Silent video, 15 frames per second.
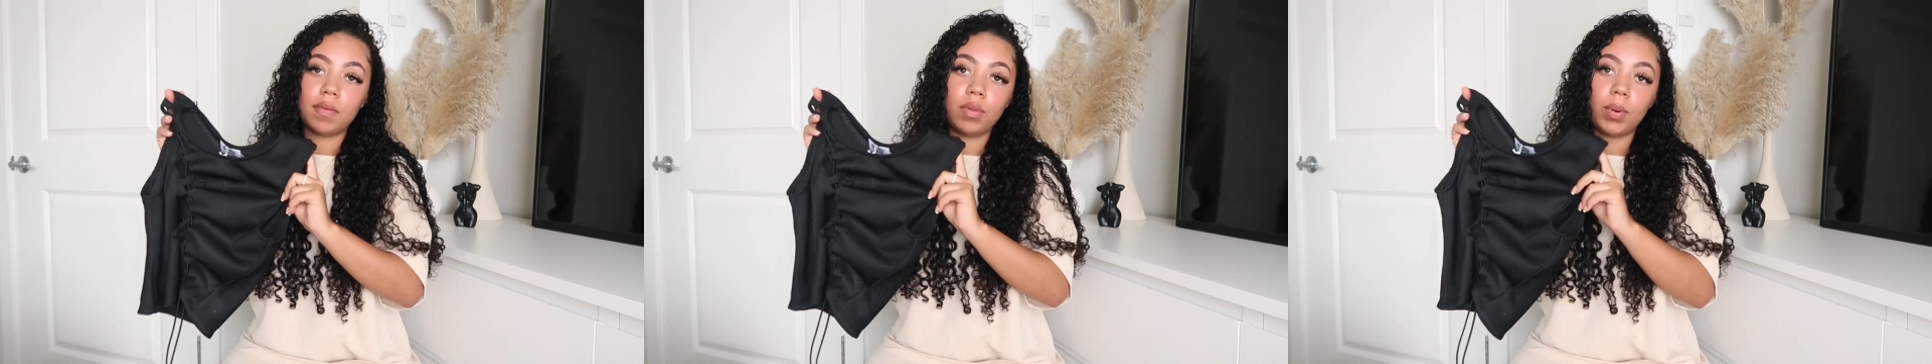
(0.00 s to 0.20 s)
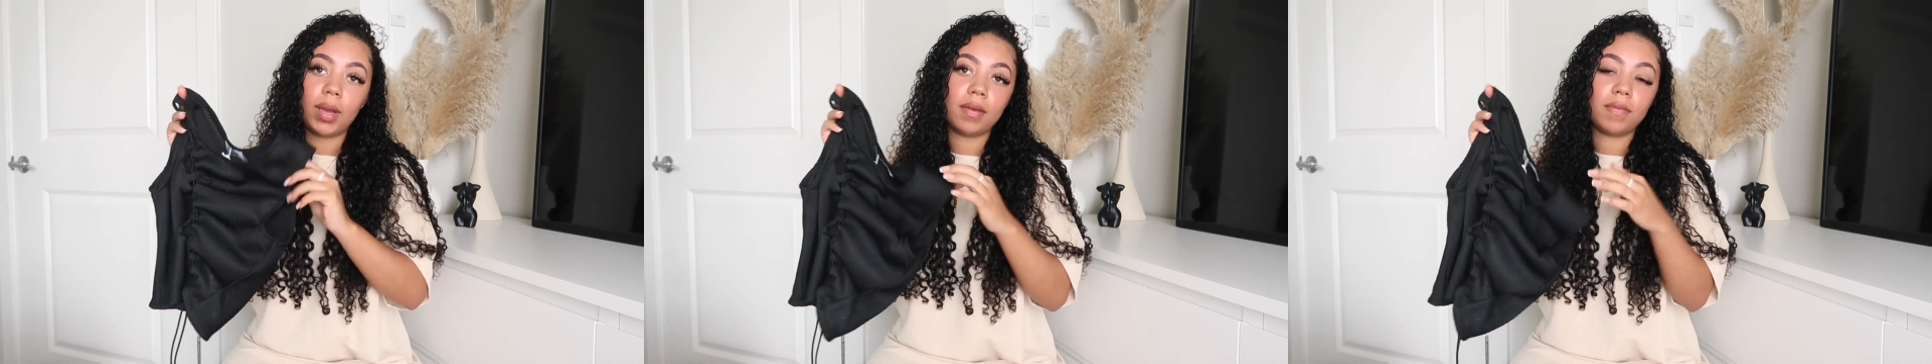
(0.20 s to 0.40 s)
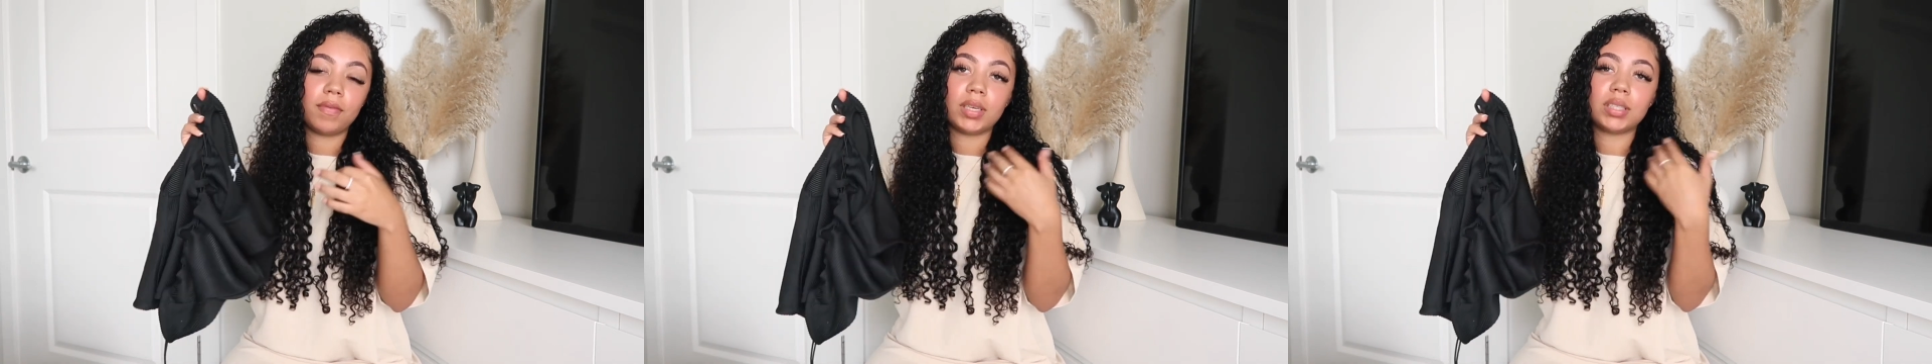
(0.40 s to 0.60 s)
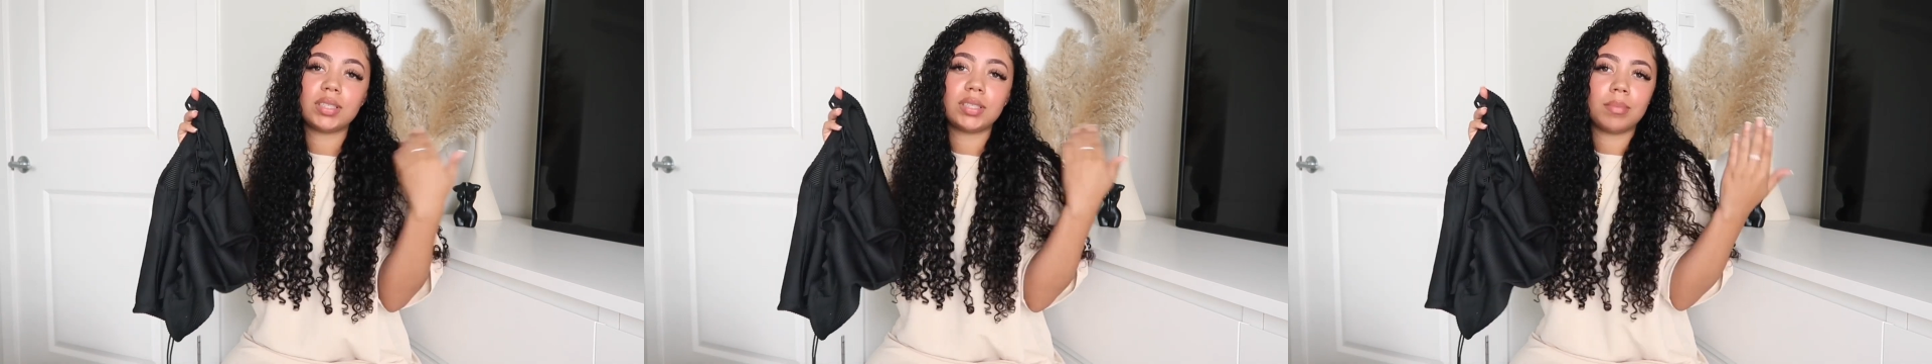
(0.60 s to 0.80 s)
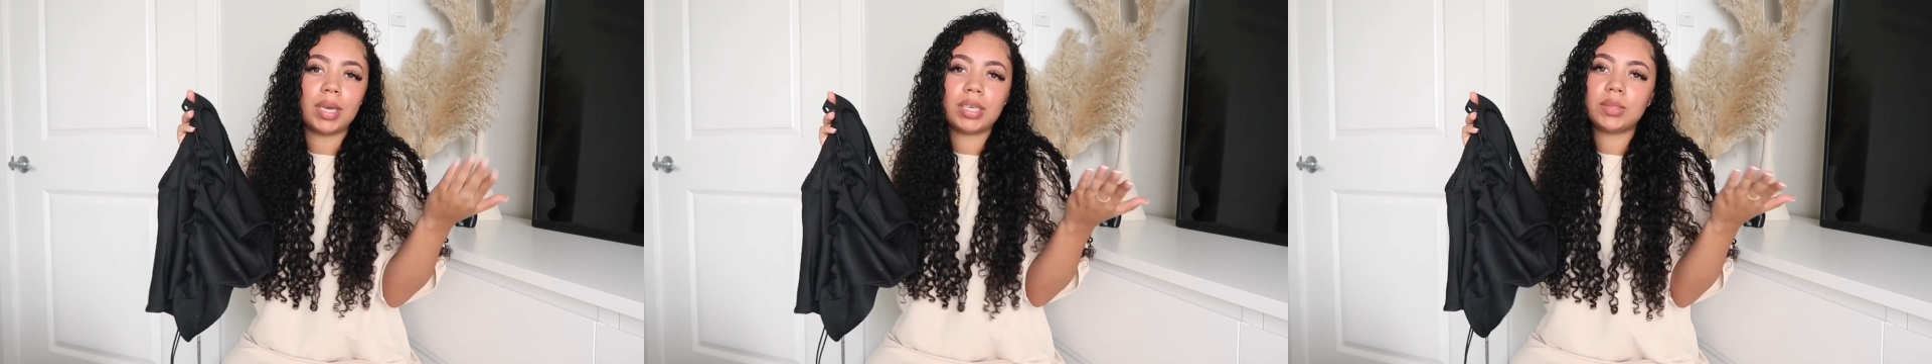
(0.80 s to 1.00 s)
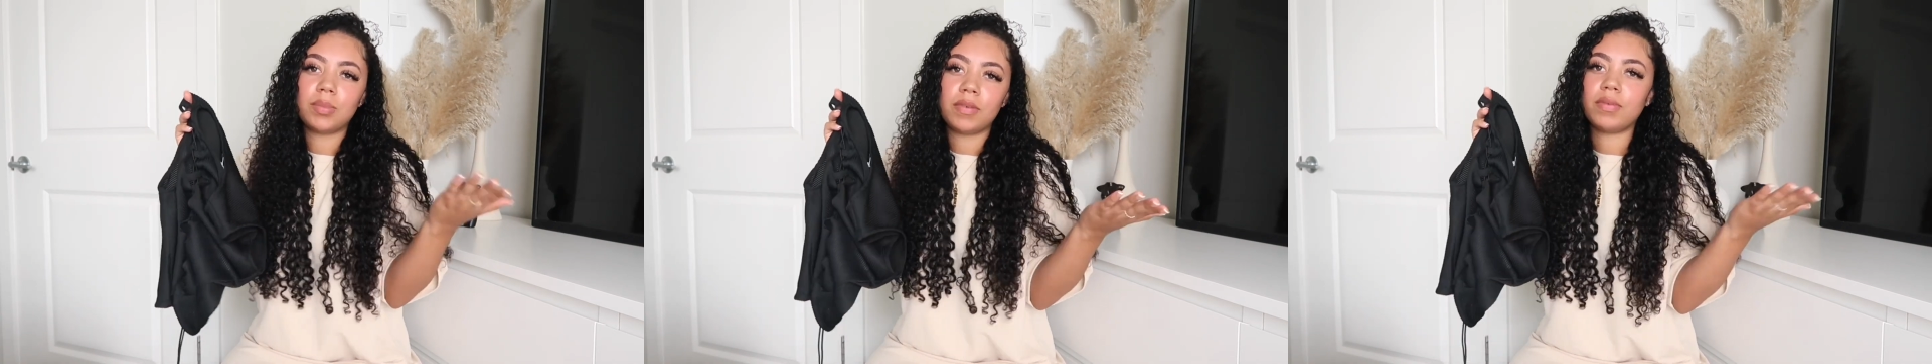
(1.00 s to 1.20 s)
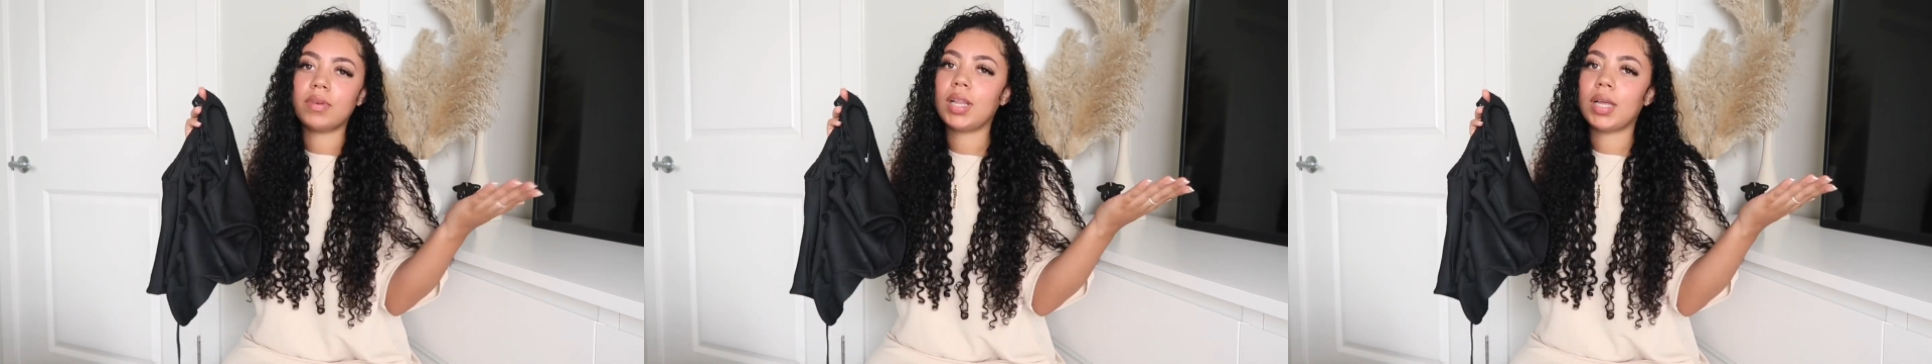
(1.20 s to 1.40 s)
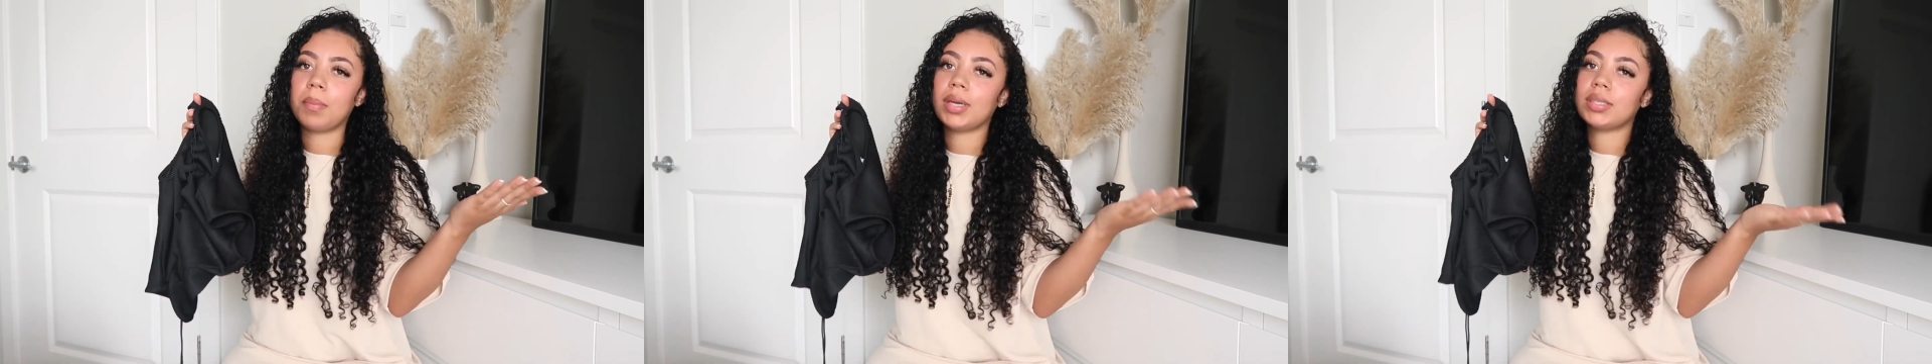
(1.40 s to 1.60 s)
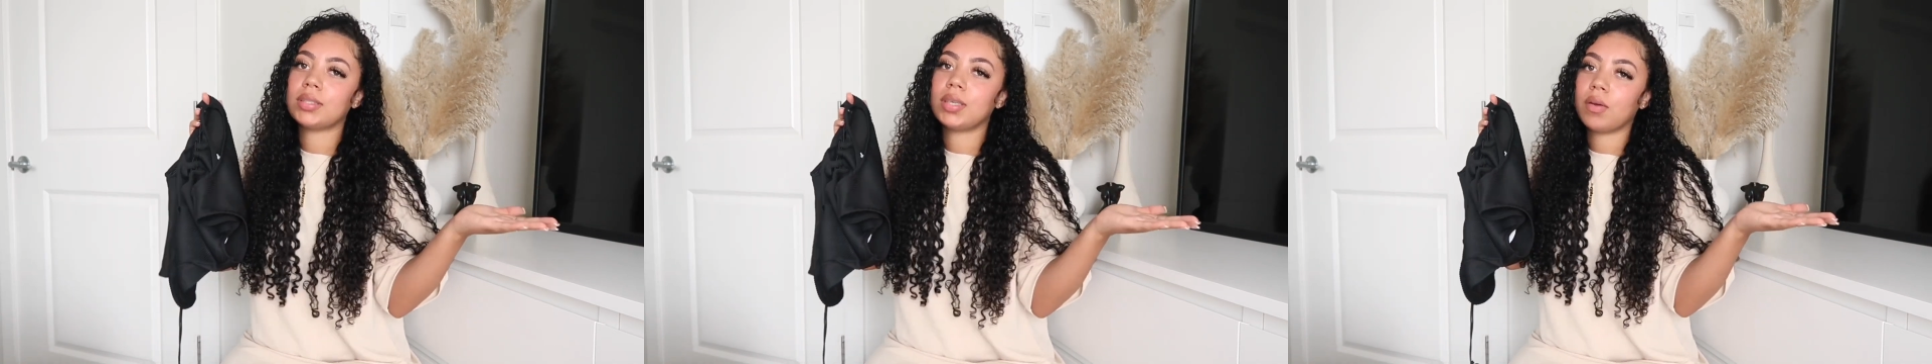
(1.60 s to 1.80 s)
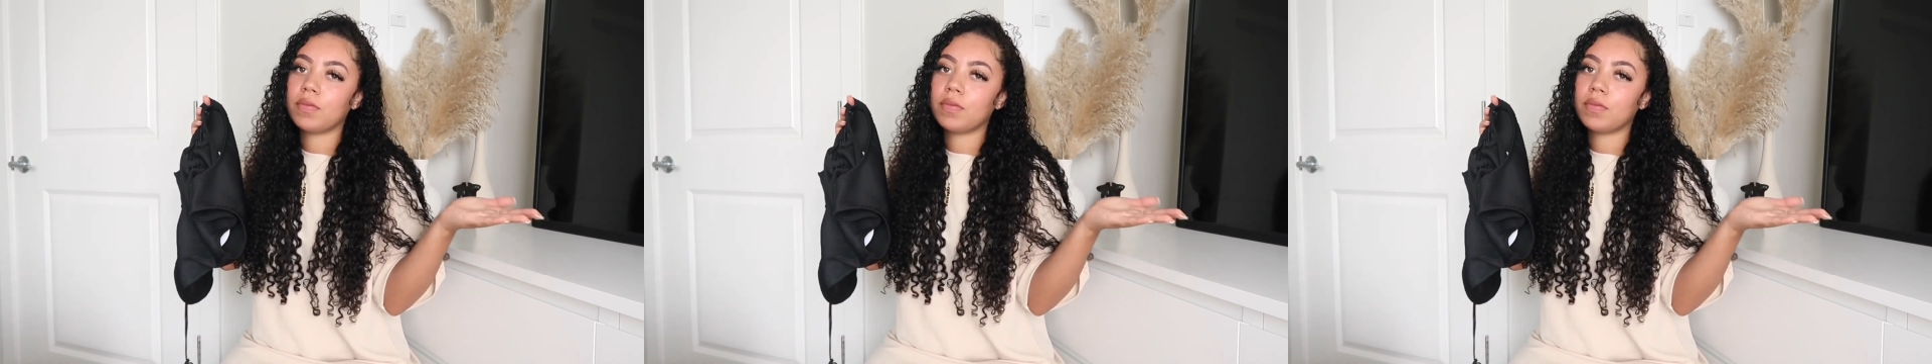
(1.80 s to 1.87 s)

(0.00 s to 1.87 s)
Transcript: the way it fits. It makes me feel like myself.